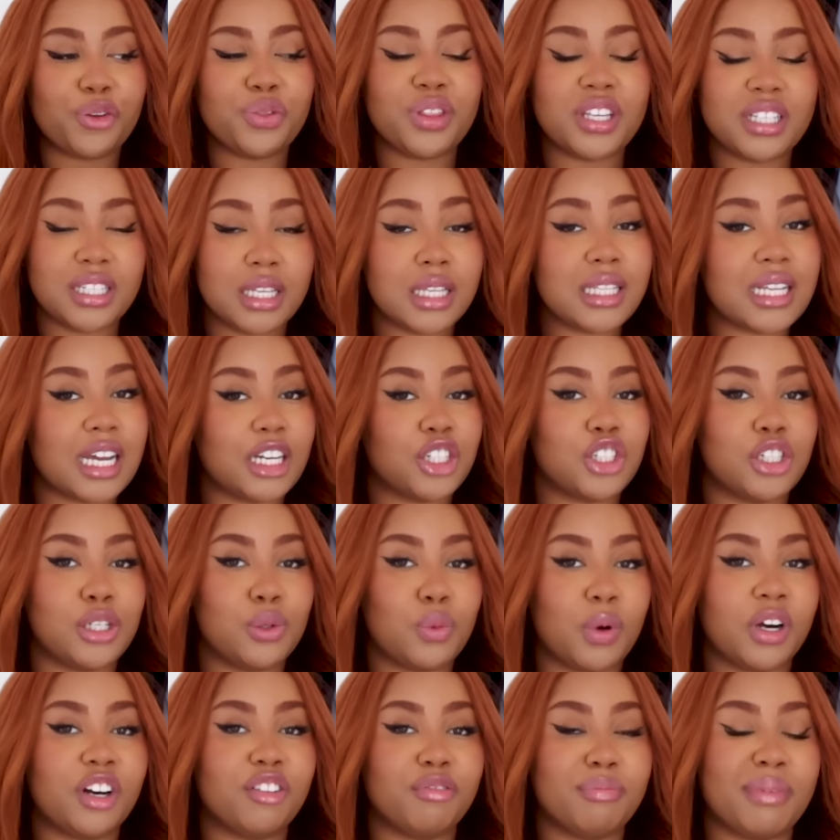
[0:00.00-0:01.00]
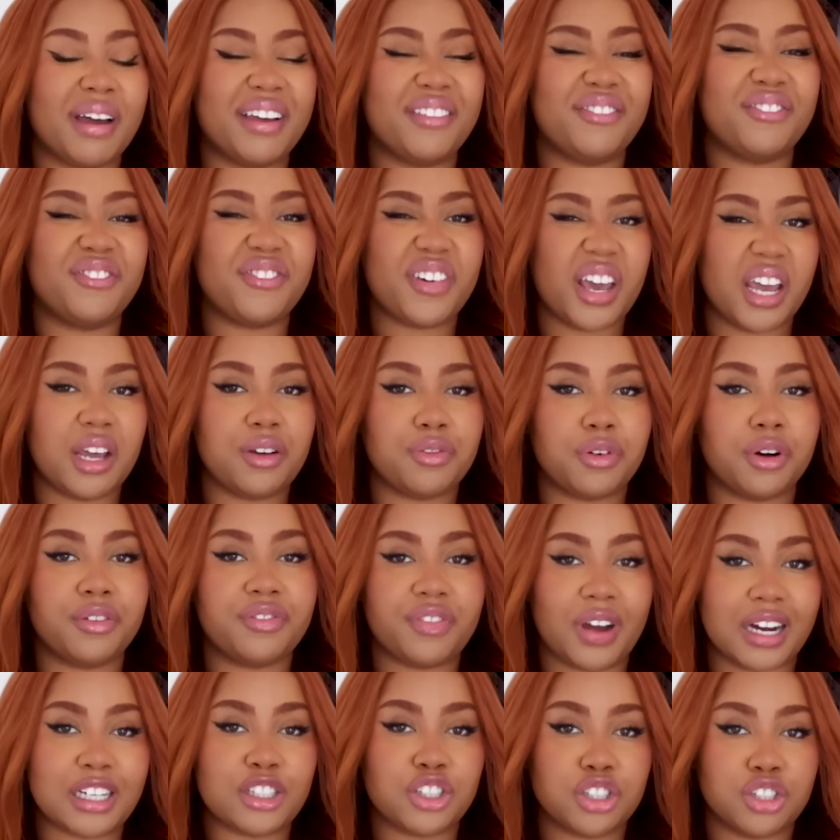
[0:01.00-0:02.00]
No, this is actually one of my
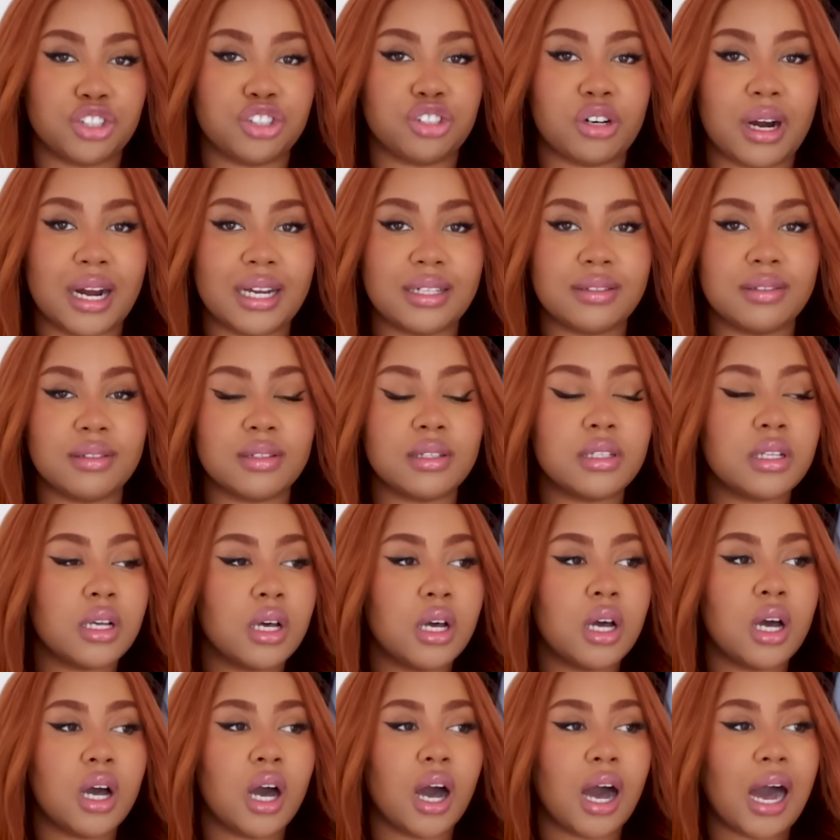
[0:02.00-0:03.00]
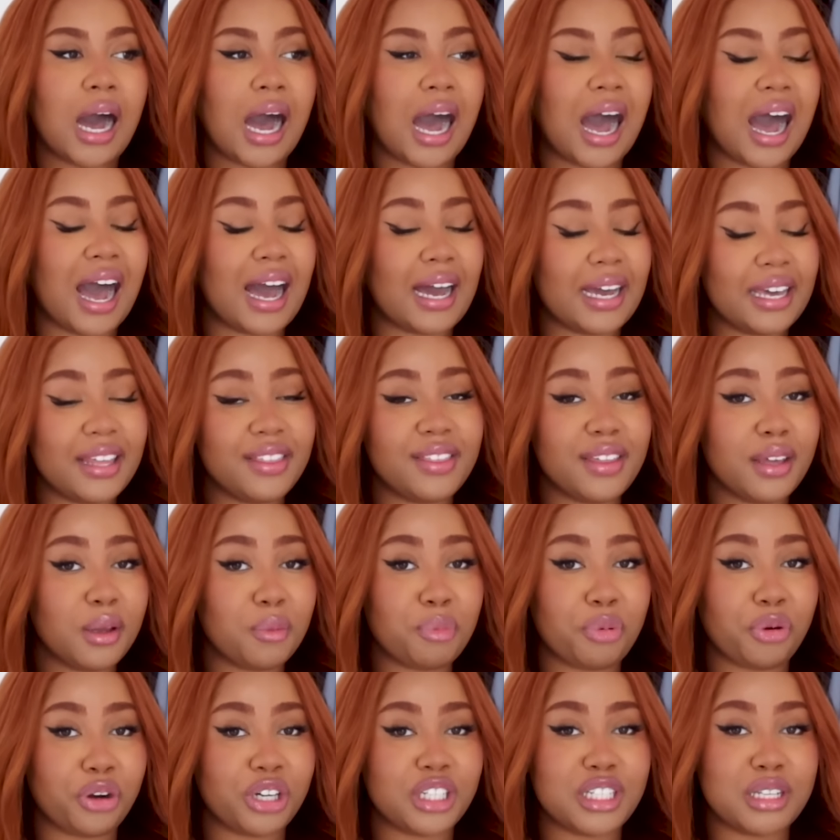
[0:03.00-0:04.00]
favorite fashion trends, I
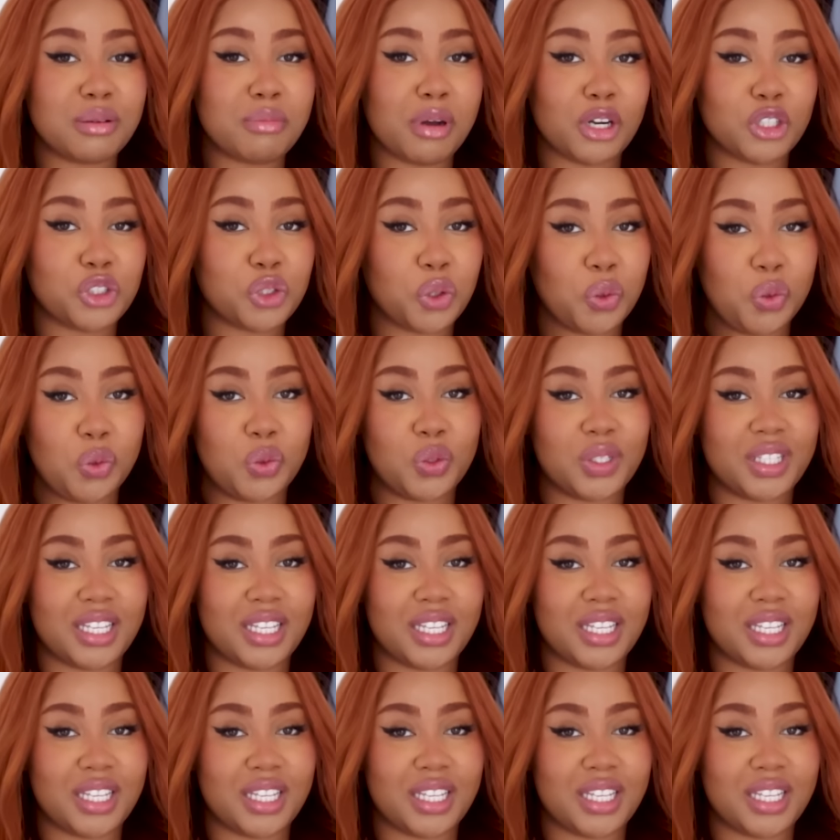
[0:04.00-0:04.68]
think, pretty much all